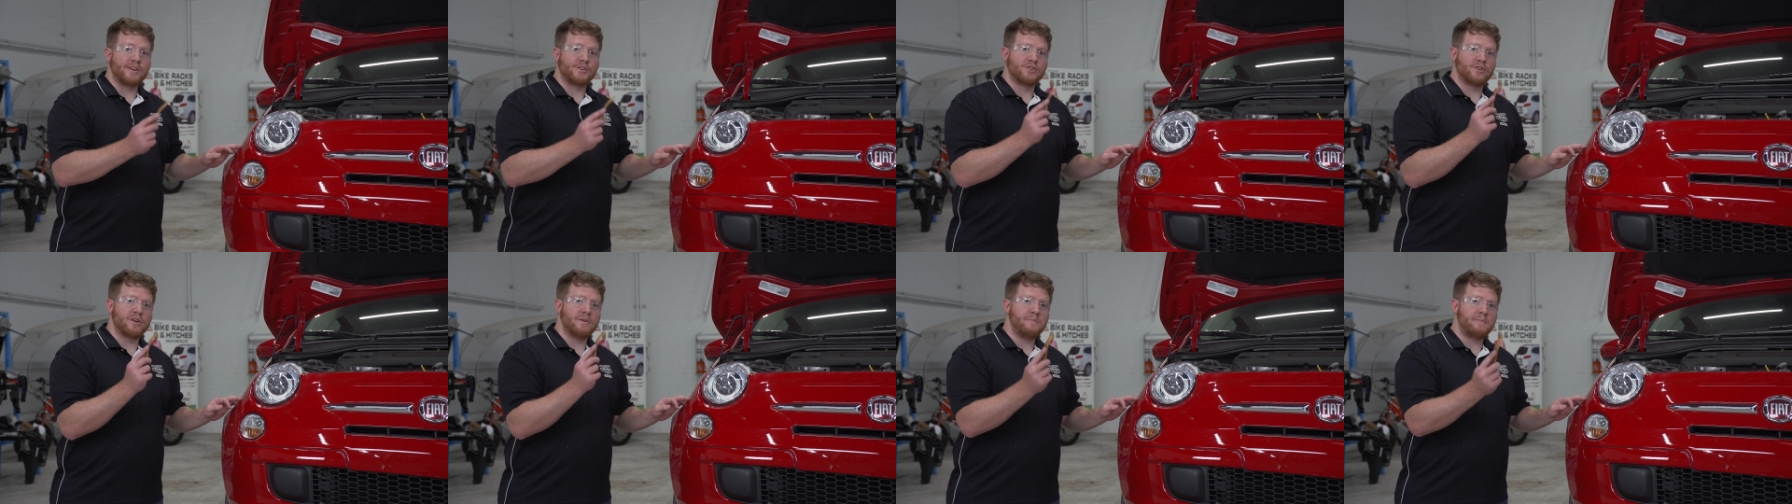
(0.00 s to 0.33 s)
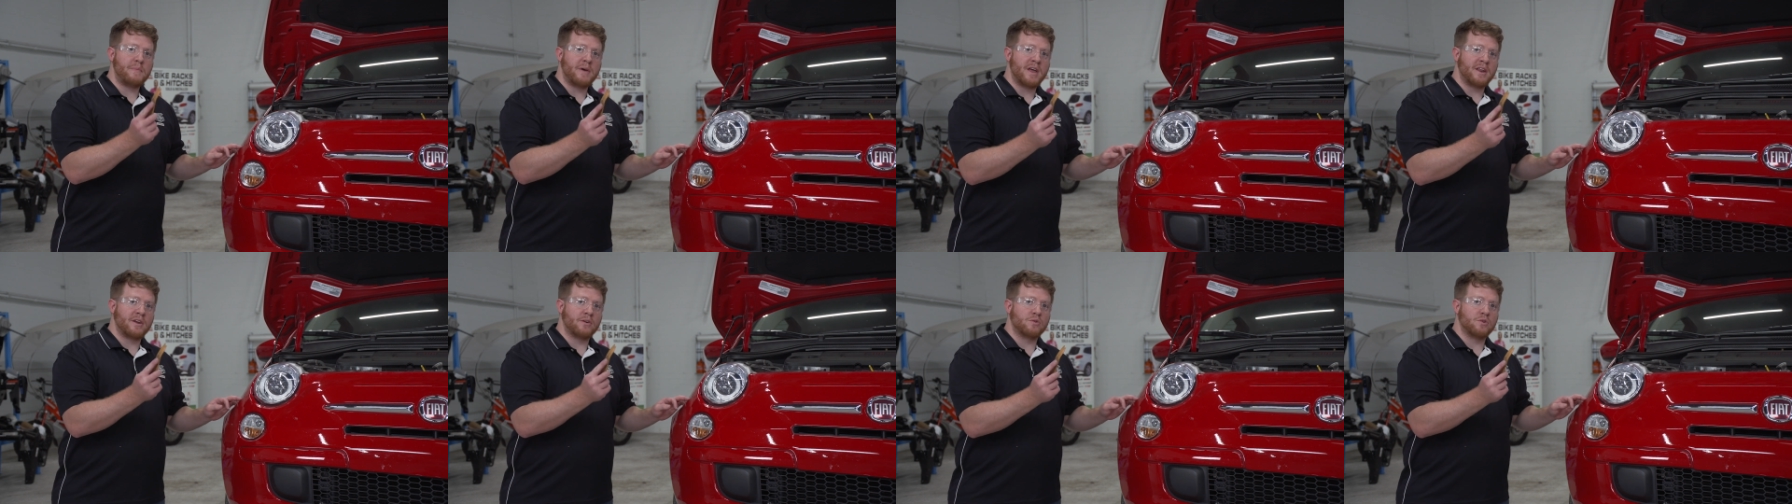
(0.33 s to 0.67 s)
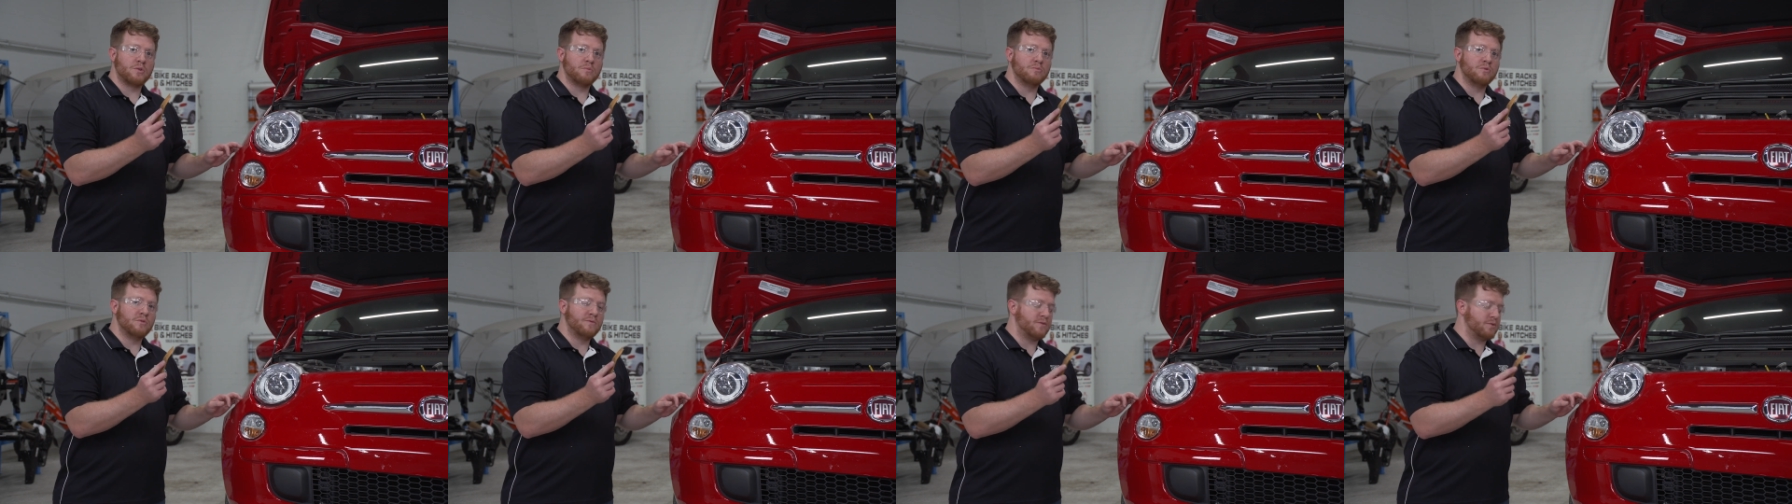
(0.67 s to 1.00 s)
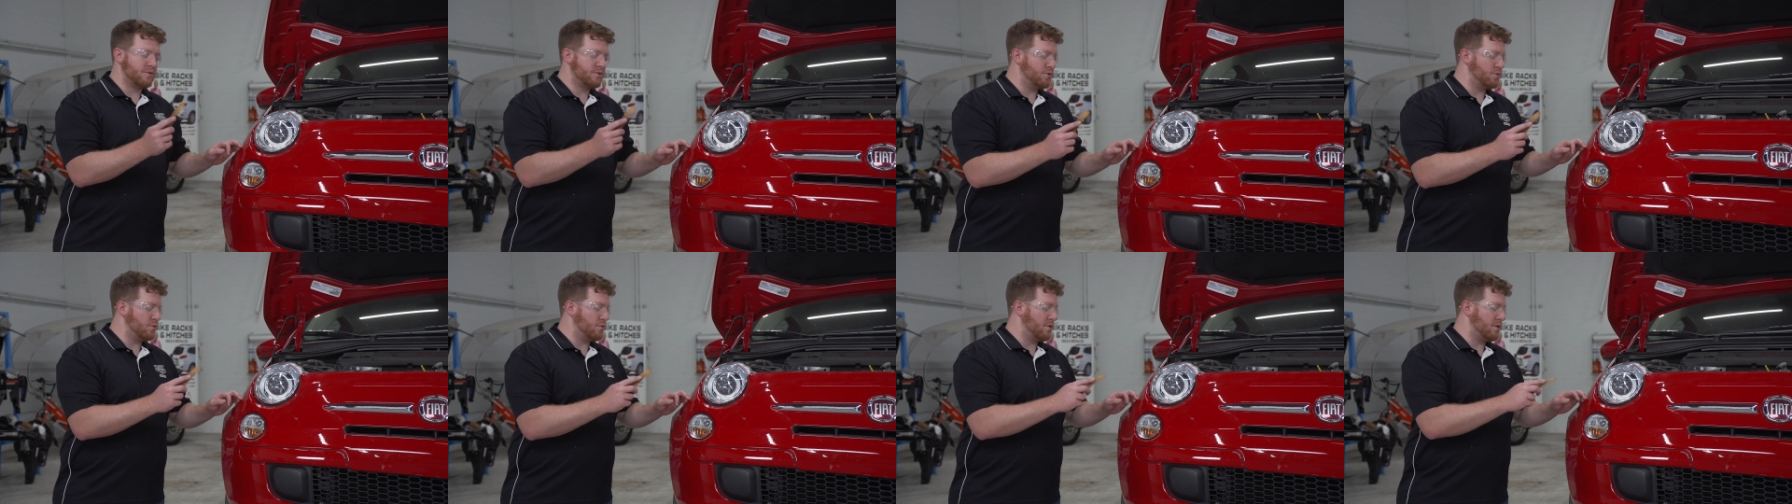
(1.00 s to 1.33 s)
a trim panel removal
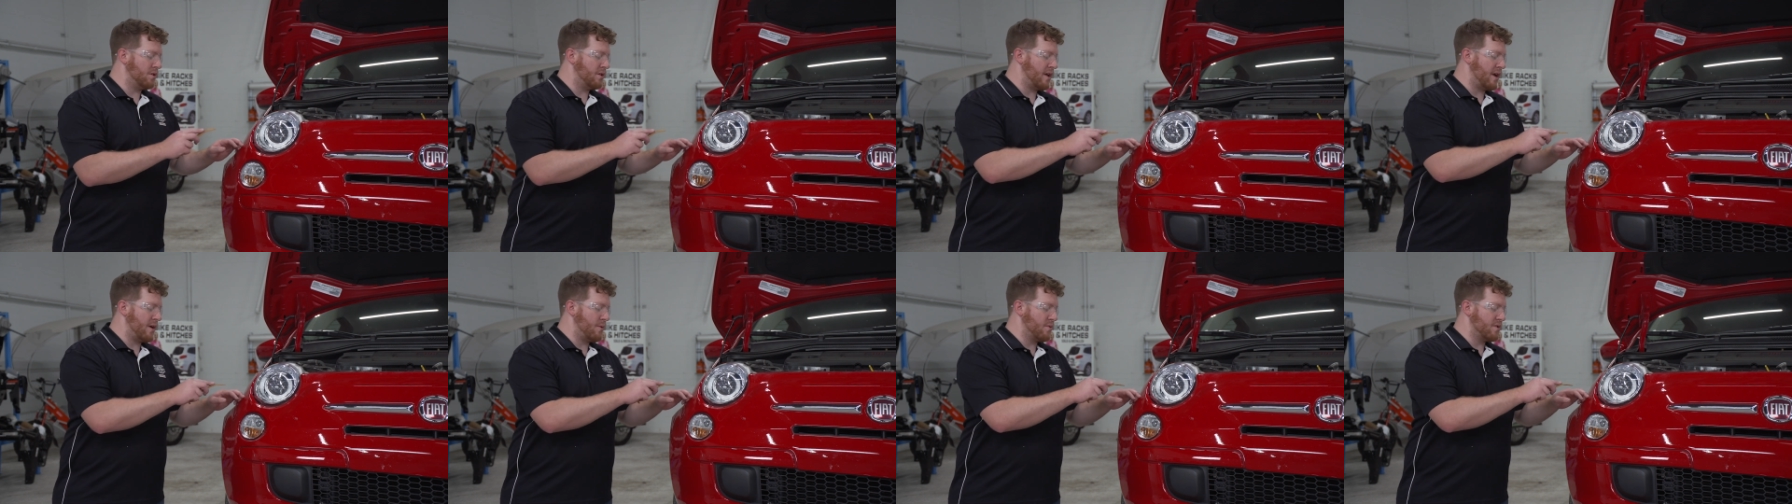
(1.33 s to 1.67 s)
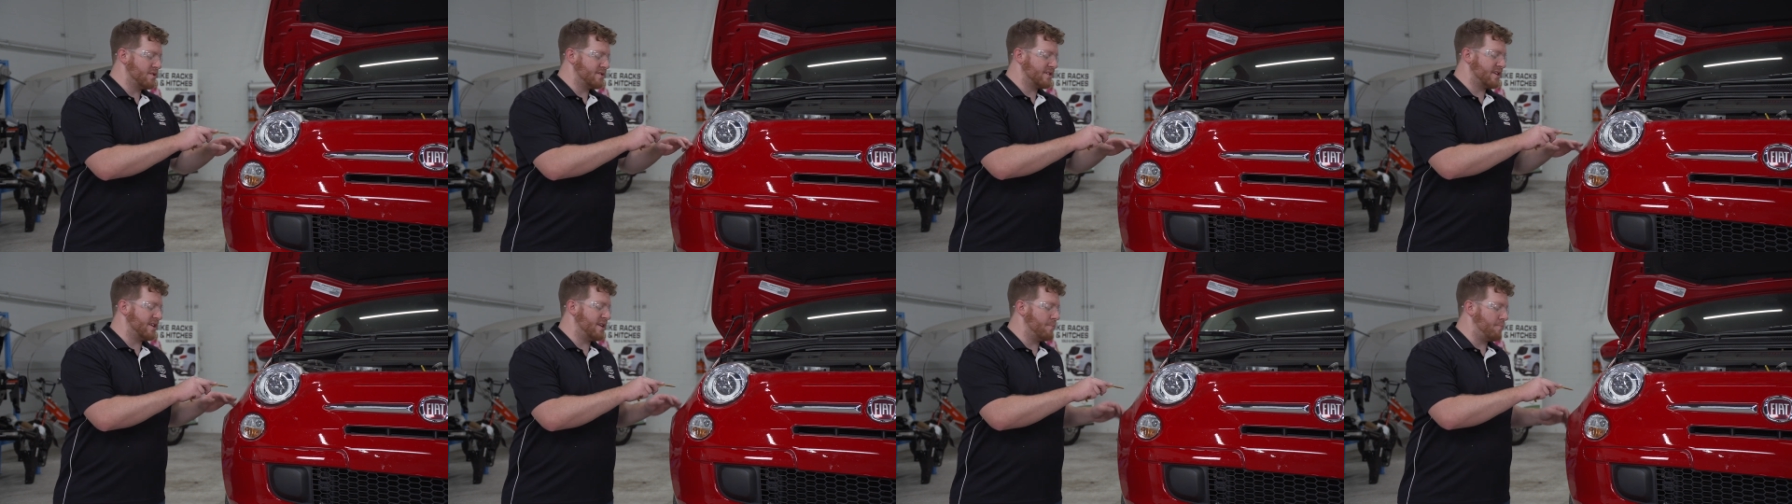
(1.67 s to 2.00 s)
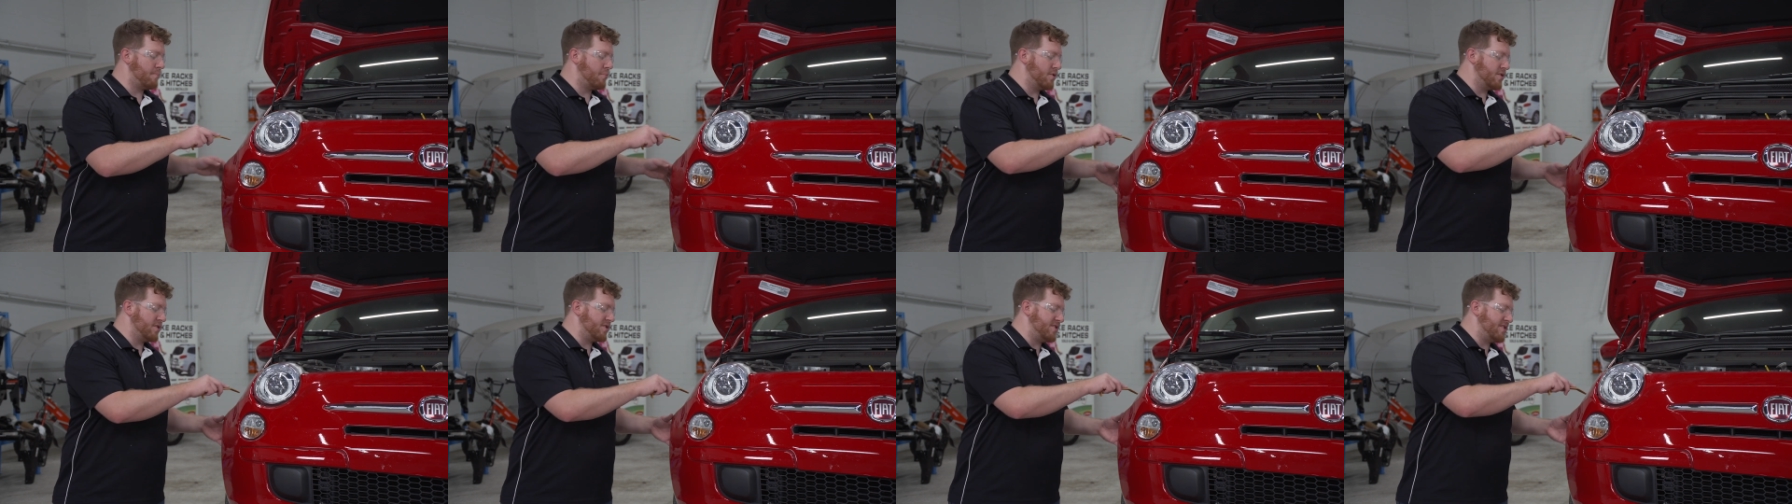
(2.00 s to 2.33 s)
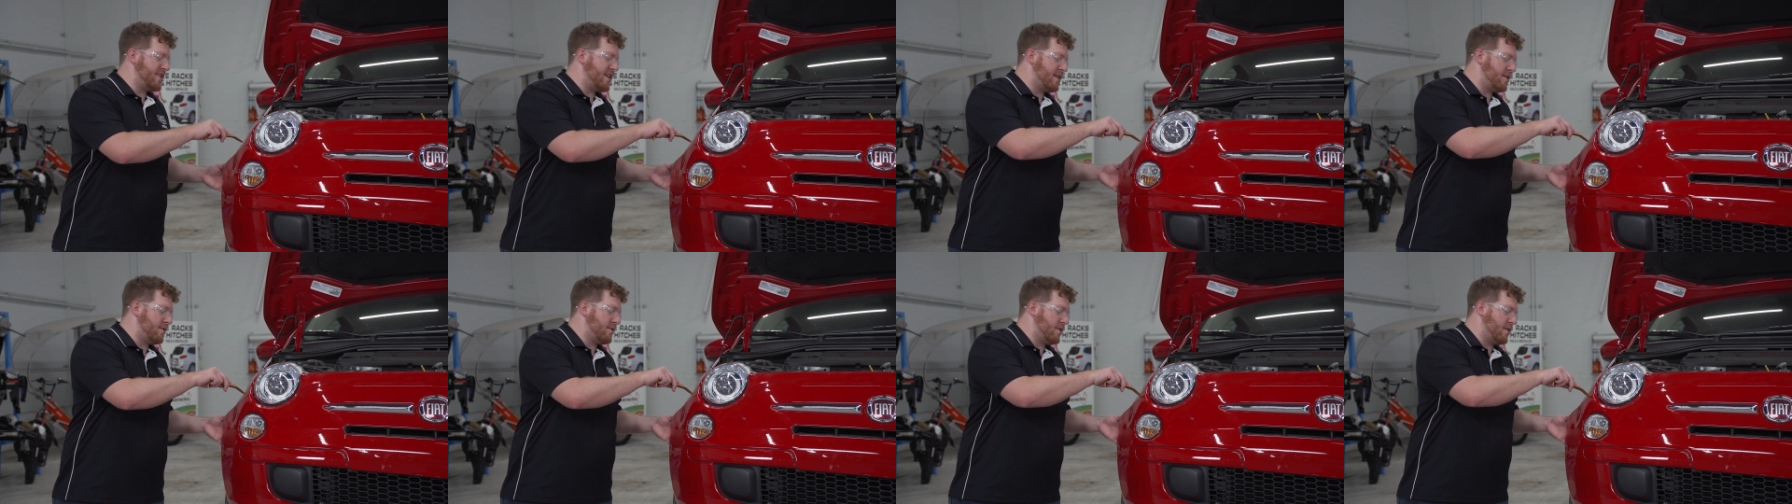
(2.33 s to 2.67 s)
tool and we're just going to push
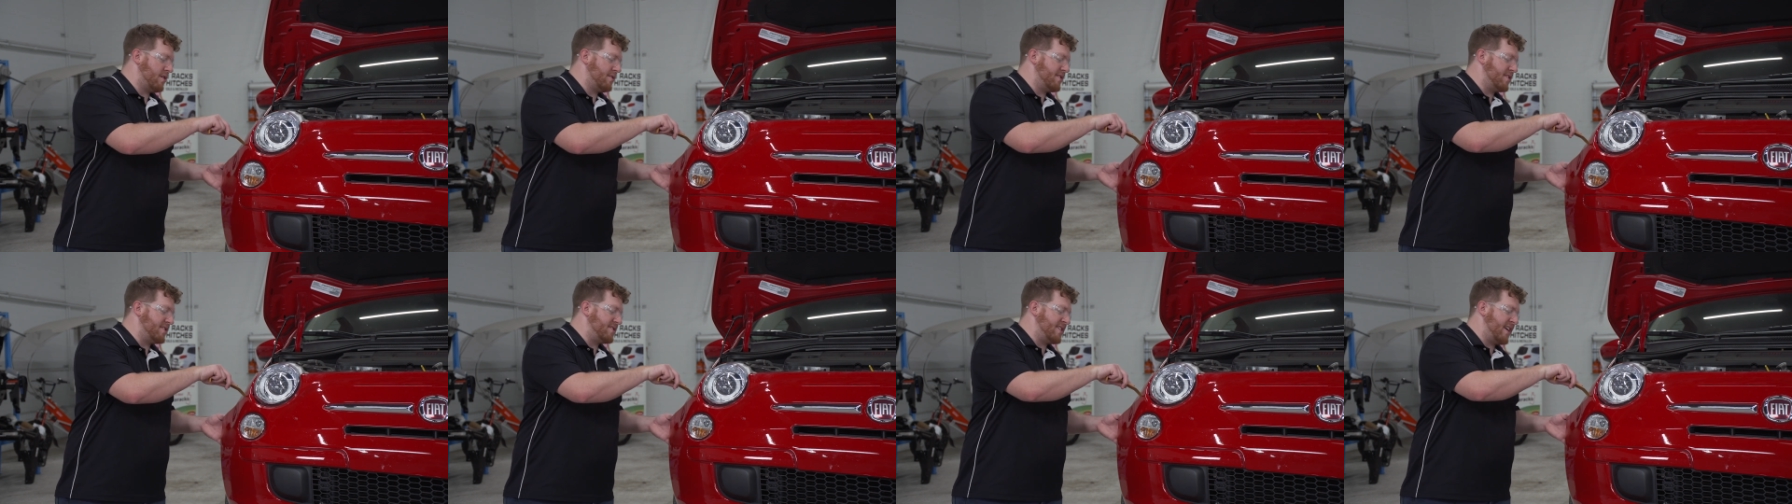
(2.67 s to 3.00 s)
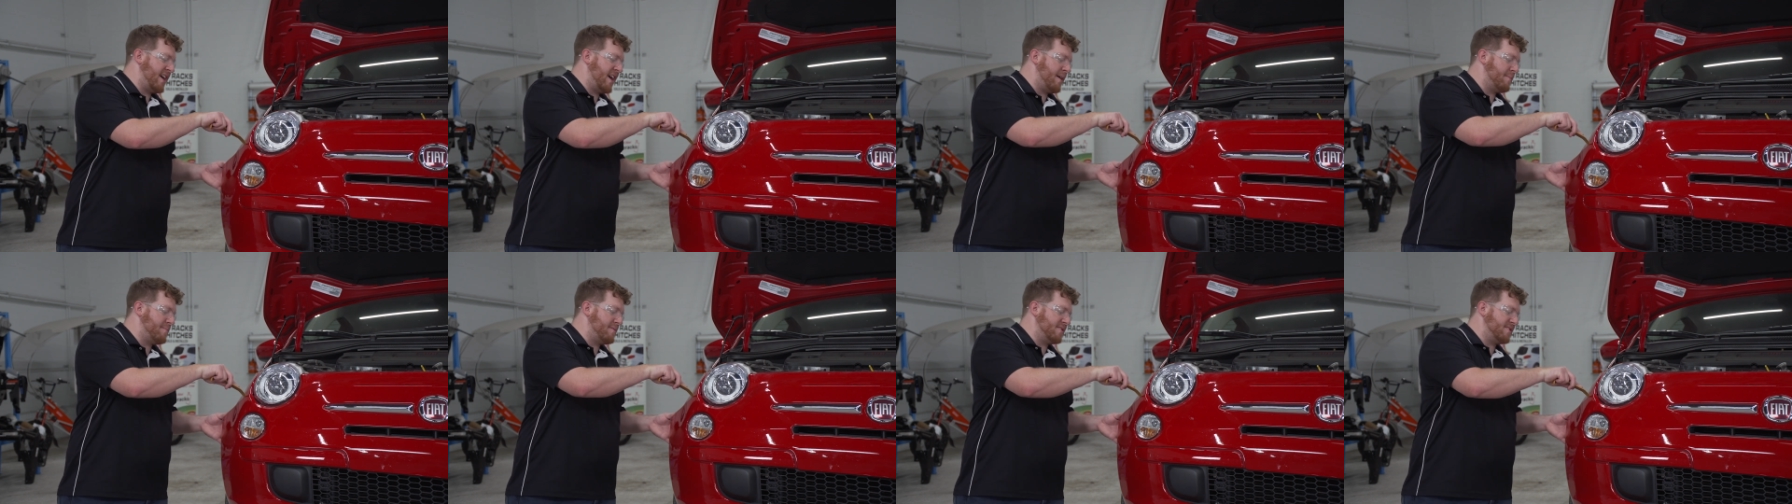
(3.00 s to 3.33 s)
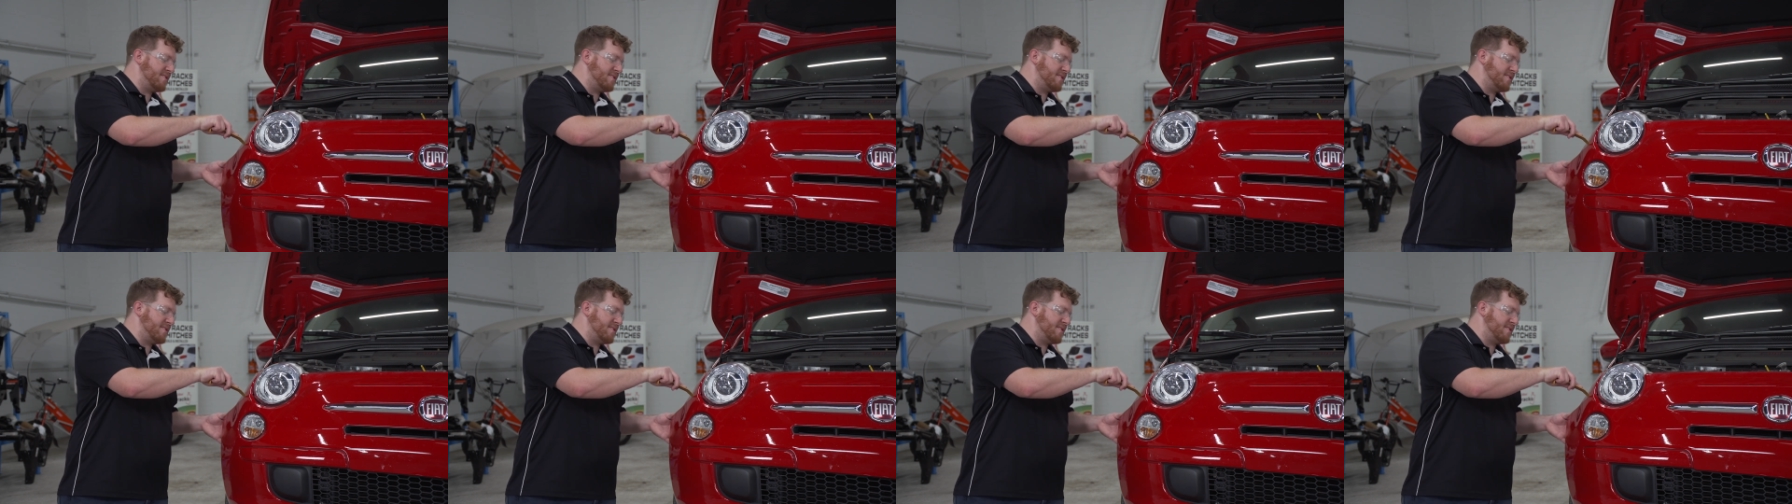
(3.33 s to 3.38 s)
down on the tab